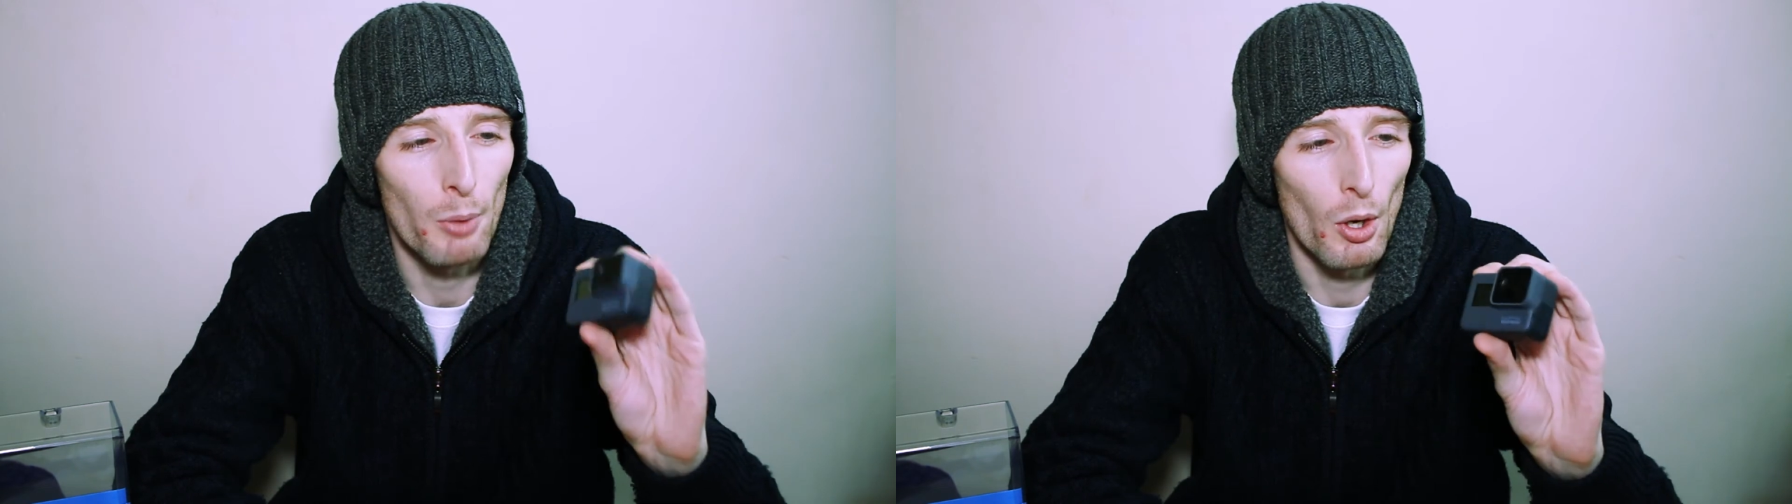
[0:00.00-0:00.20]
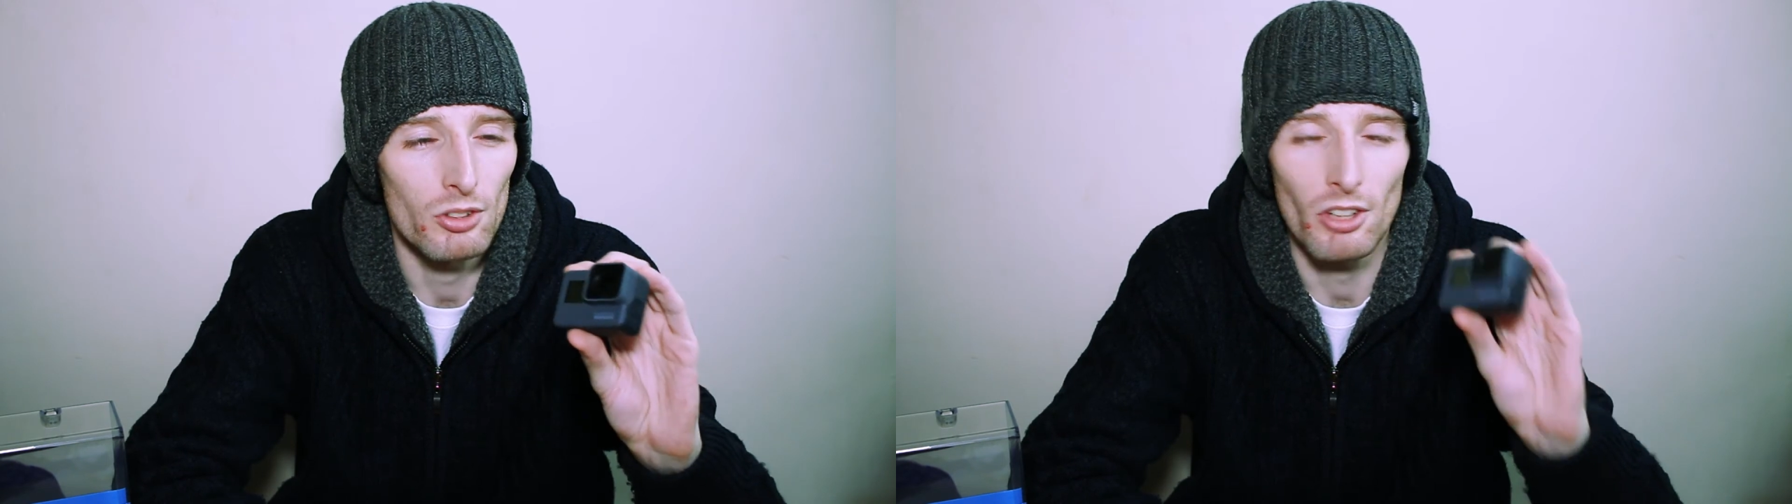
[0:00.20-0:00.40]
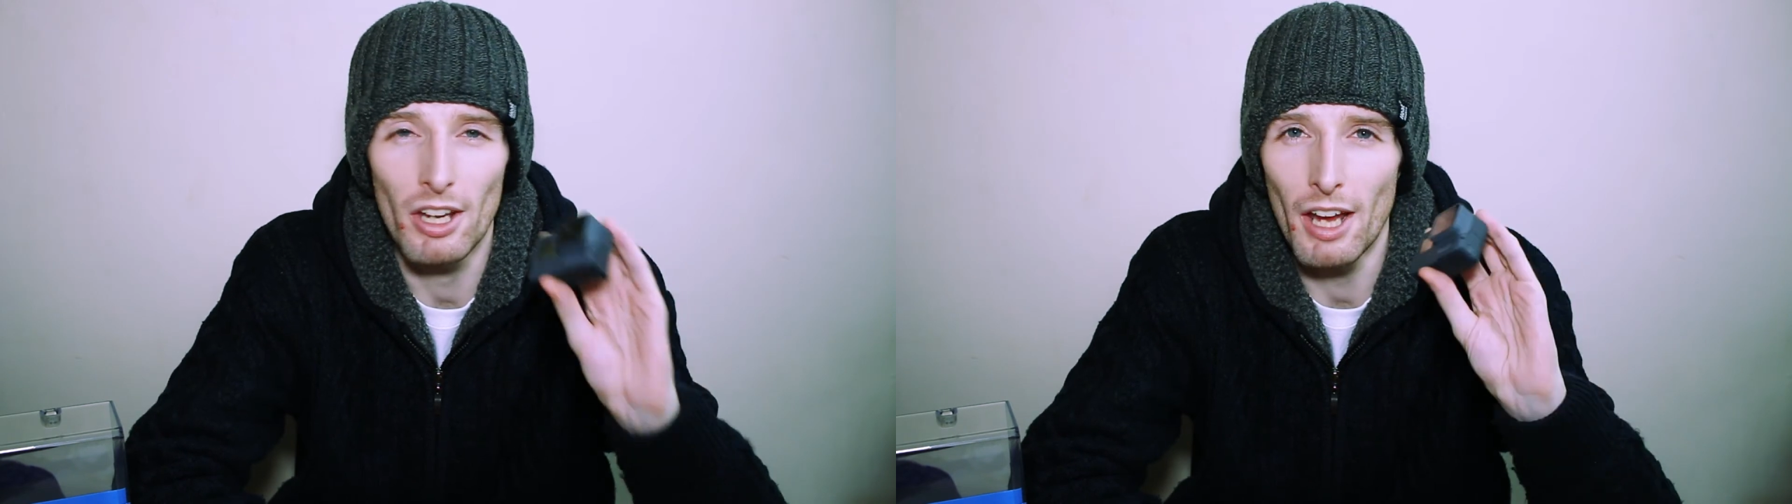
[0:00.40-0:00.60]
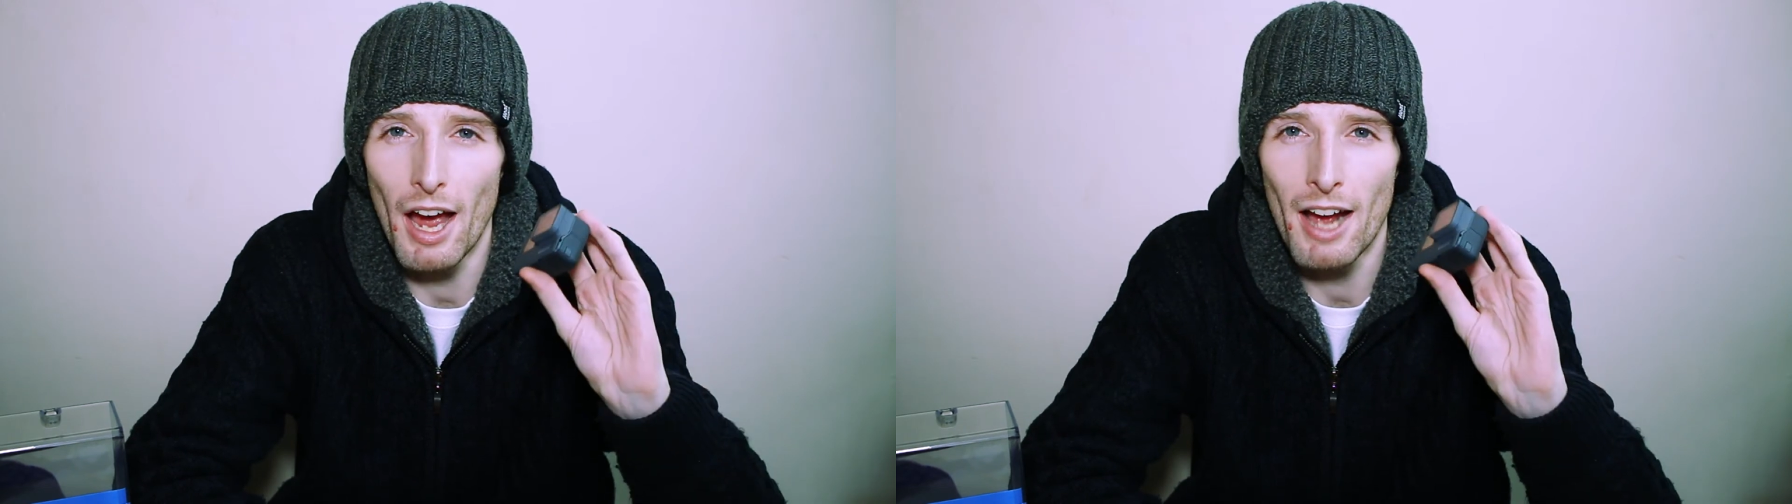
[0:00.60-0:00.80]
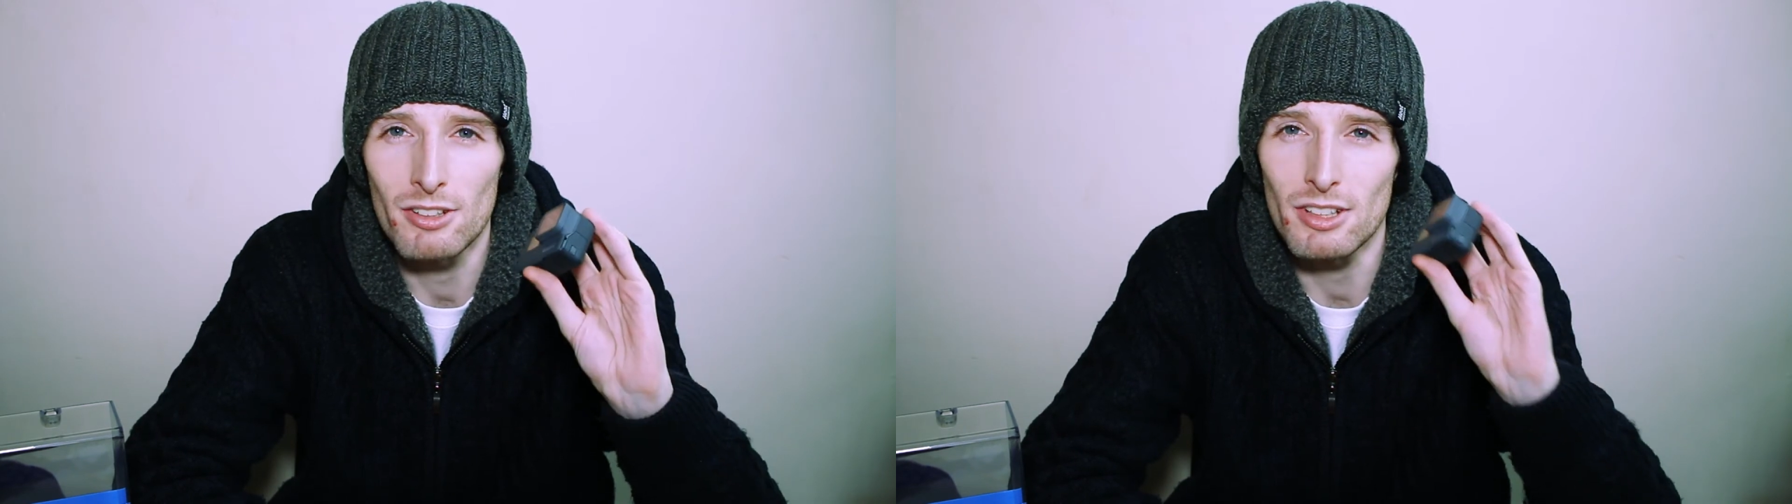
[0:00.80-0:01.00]
but it
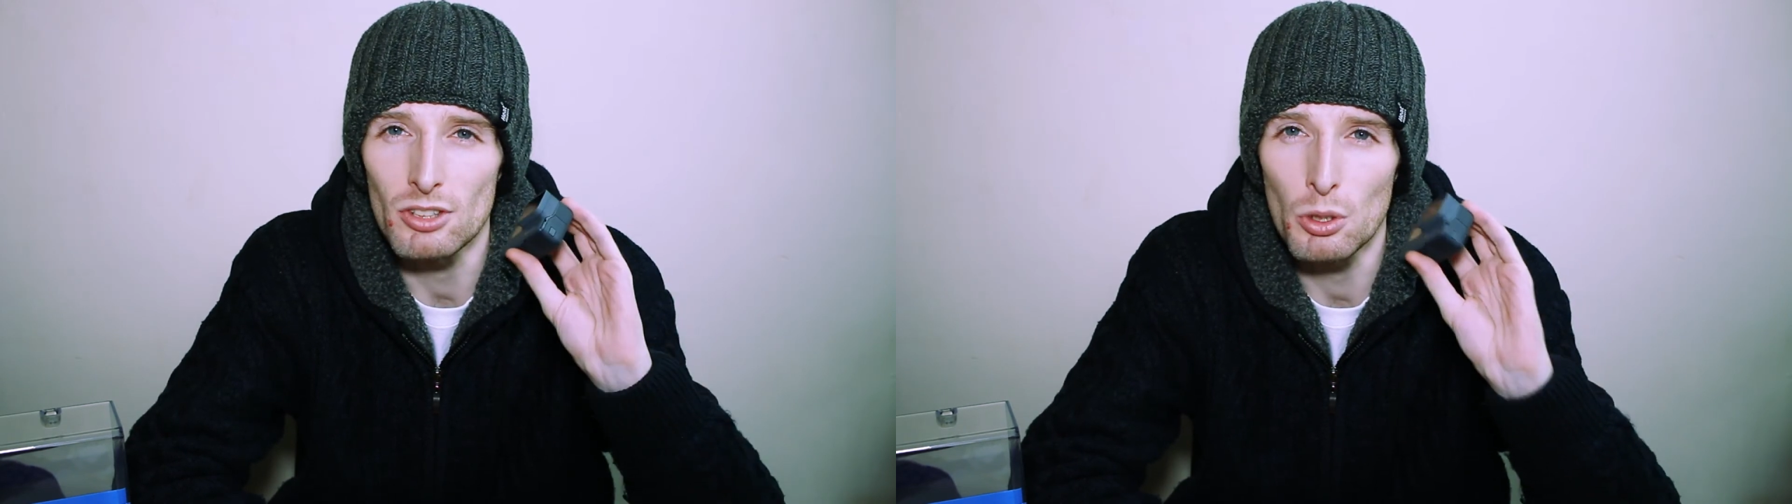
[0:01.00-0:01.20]
has its